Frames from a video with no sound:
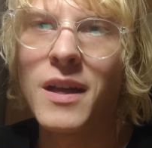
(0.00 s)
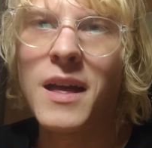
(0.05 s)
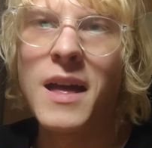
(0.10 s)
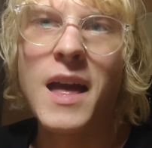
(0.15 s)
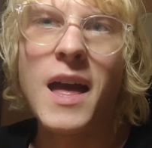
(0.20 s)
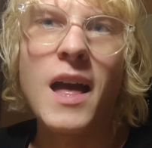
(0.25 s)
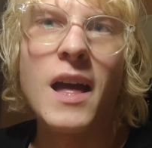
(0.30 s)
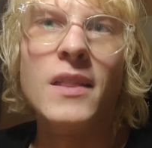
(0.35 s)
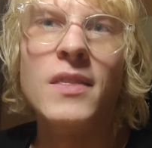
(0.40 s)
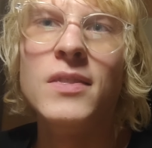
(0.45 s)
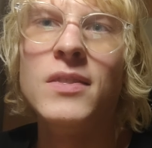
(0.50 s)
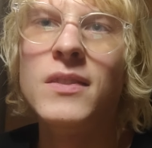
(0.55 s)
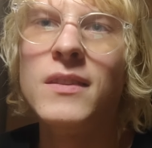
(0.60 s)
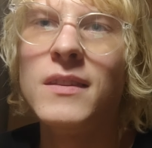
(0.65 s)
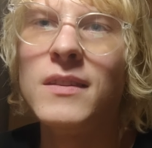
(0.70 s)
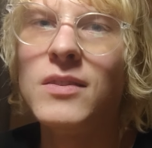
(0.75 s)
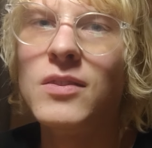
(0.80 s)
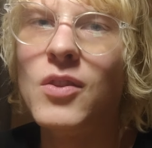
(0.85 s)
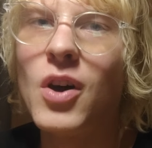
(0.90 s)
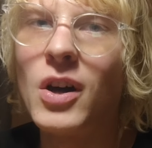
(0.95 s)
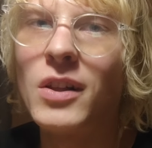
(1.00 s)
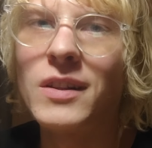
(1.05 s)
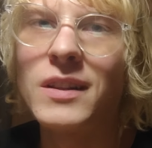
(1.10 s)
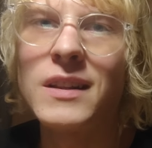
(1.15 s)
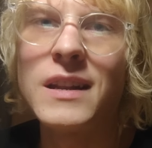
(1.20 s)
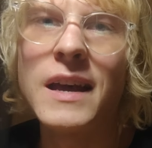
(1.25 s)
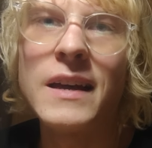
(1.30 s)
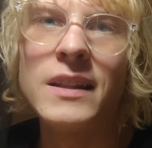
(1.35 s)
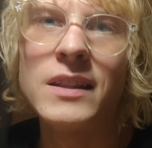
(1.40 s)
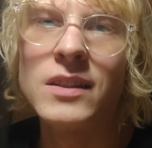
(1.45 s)
and not
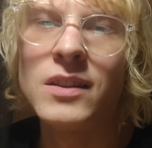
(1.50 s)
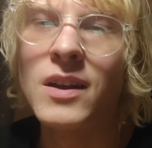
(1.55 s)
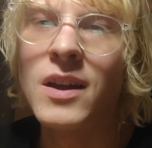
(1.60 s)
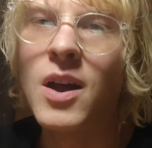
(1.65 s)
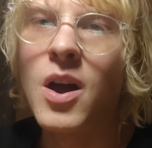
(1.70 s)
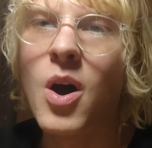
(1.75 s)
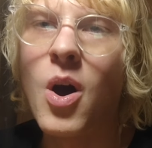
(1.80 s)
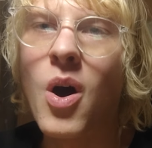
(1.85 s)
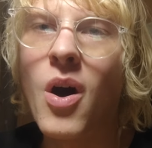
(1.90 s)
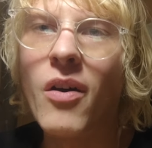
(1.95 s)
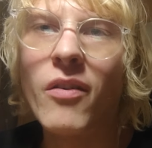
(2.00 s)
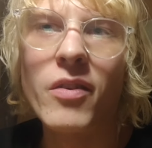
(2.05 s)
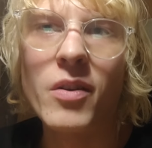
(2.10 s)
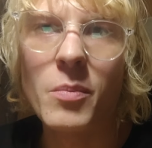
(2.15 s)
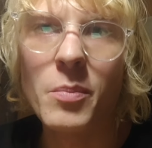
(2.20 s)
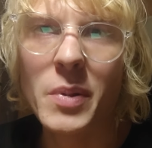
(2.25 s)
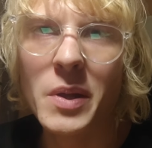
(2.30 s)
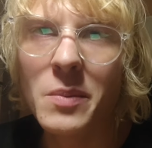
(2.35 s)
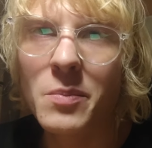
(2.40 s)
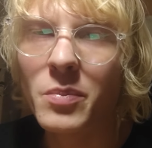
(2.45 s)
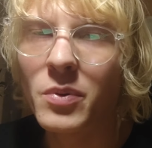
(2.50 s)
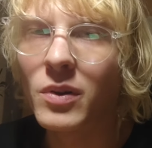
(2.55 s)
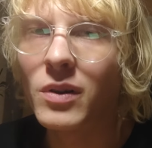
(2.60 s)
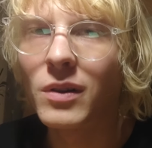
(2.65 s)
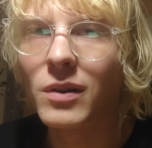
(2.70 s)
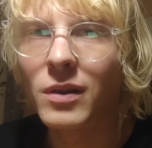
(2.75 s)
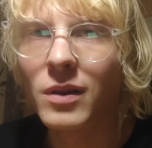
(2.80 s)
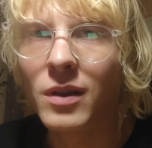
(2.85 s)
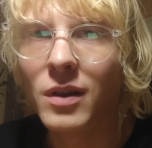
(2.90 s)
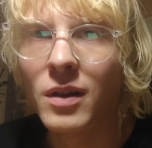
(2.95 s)
let other people